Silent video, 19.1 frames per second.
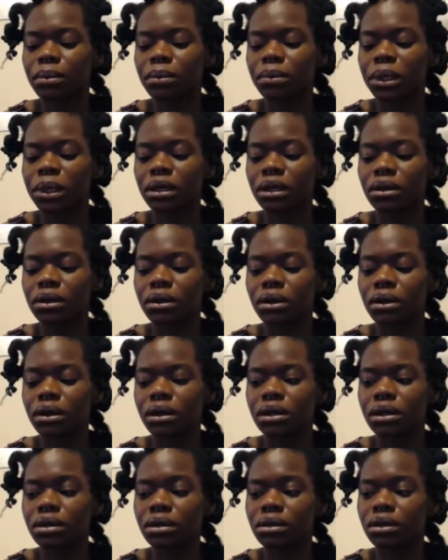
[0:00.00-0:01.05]

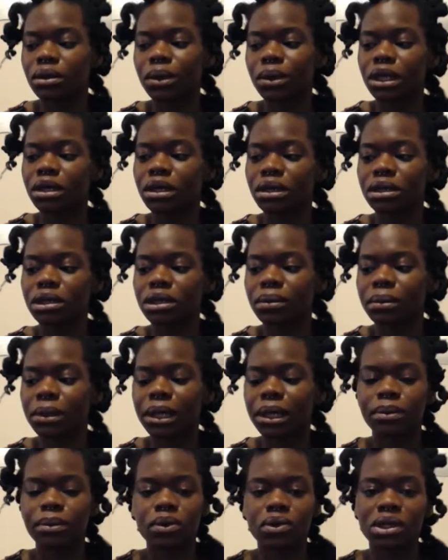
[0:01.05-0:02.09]
because, so I looked up
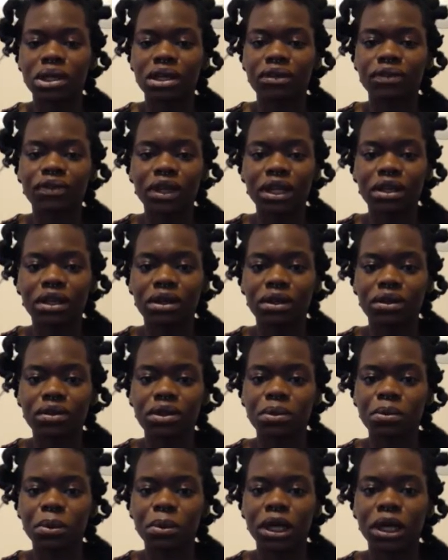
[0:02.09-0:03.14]
apple cider vinegar as
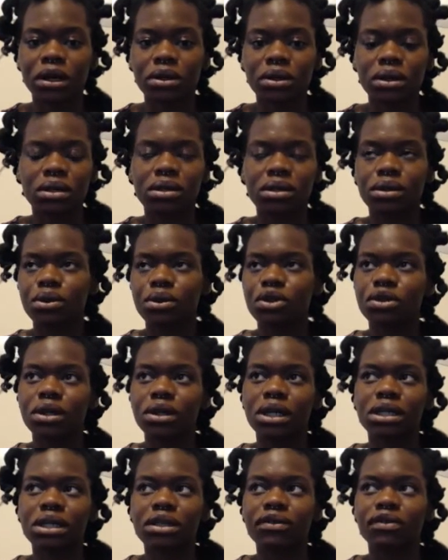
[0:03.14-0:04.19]
well, because I was trying
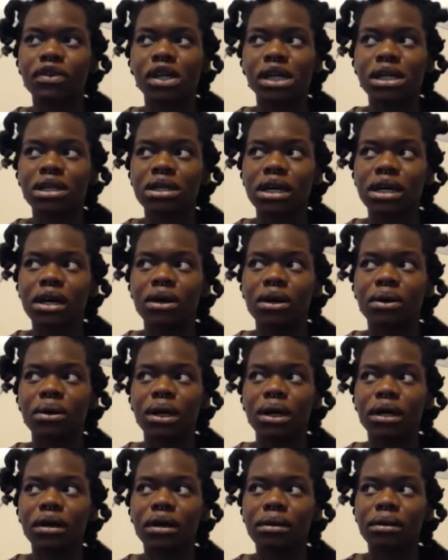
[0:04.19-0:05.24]
to find out,
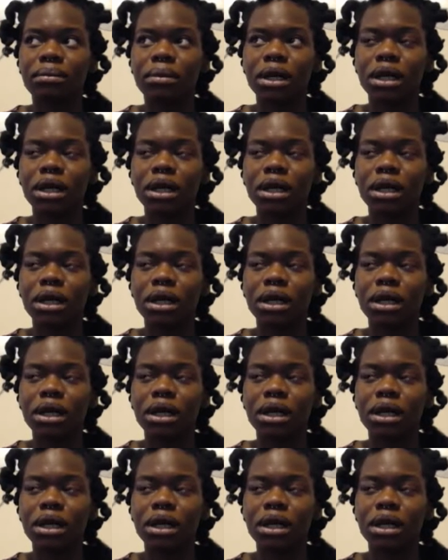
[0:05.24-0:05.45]
um,